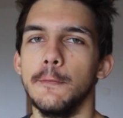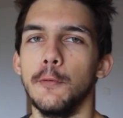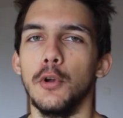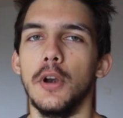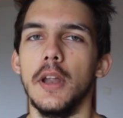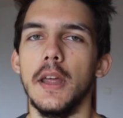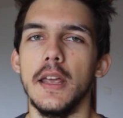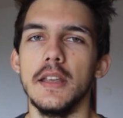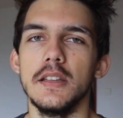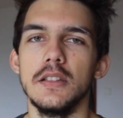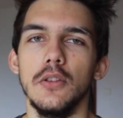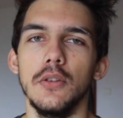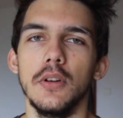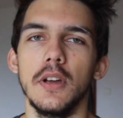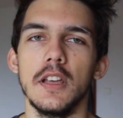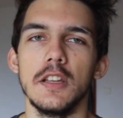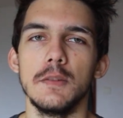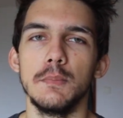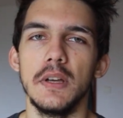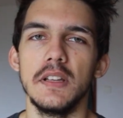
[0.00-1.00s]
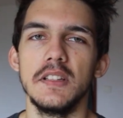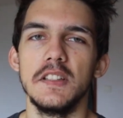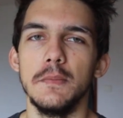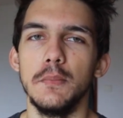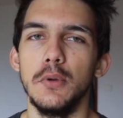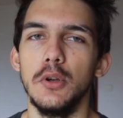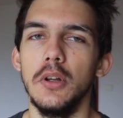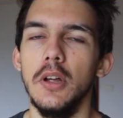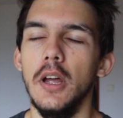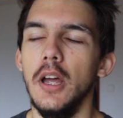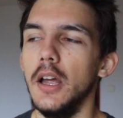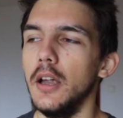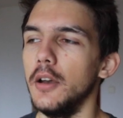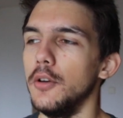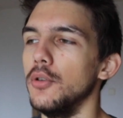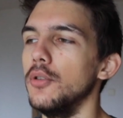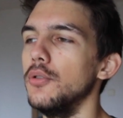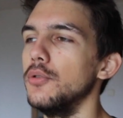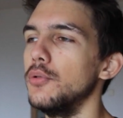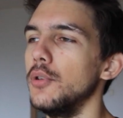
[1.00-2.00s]
for as long as possible.
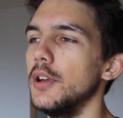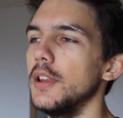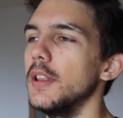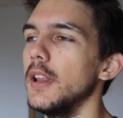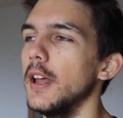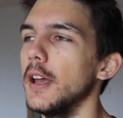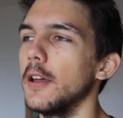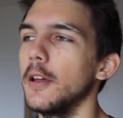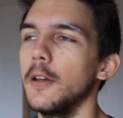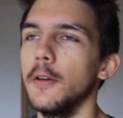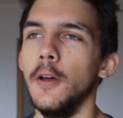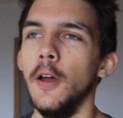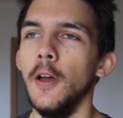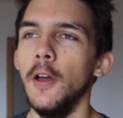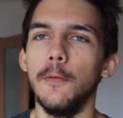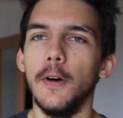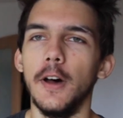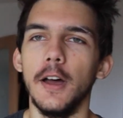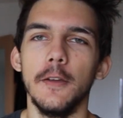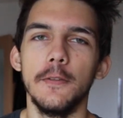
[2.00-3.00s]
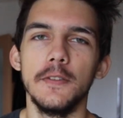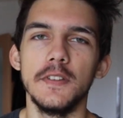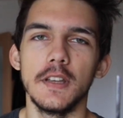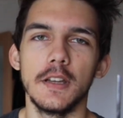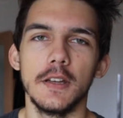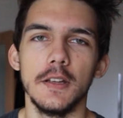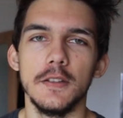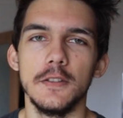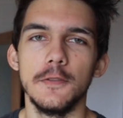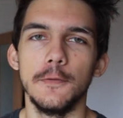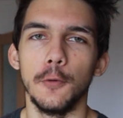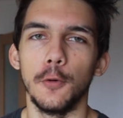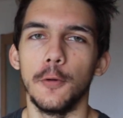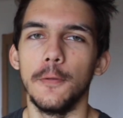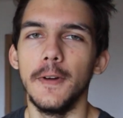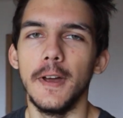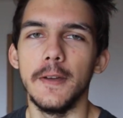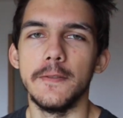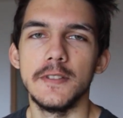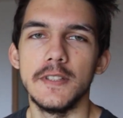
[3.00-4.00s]
Don't do it like 5 seconds for
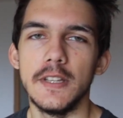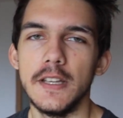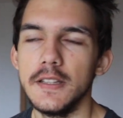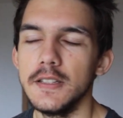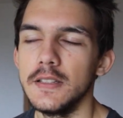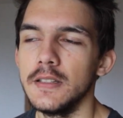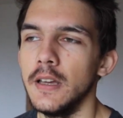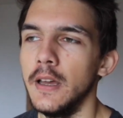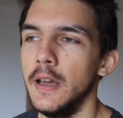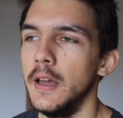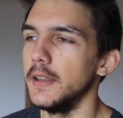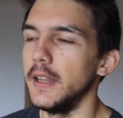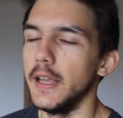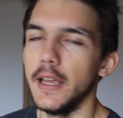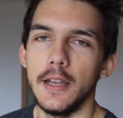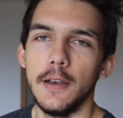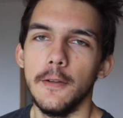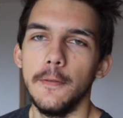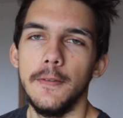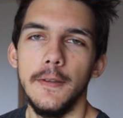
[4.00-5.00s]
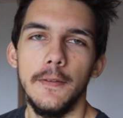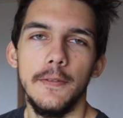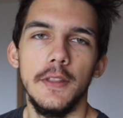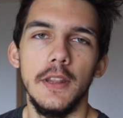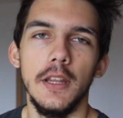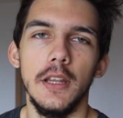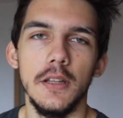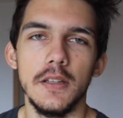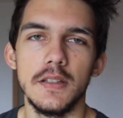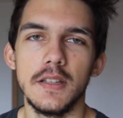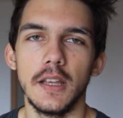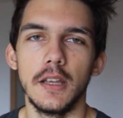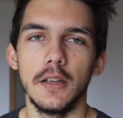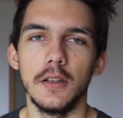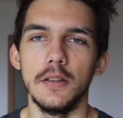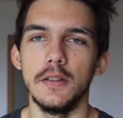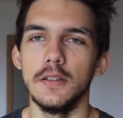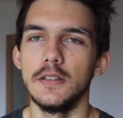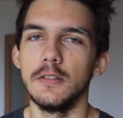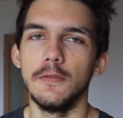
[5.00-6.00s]
5 sets. 10, 15
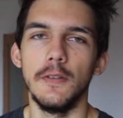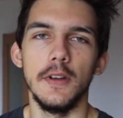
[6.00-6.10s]
seconds,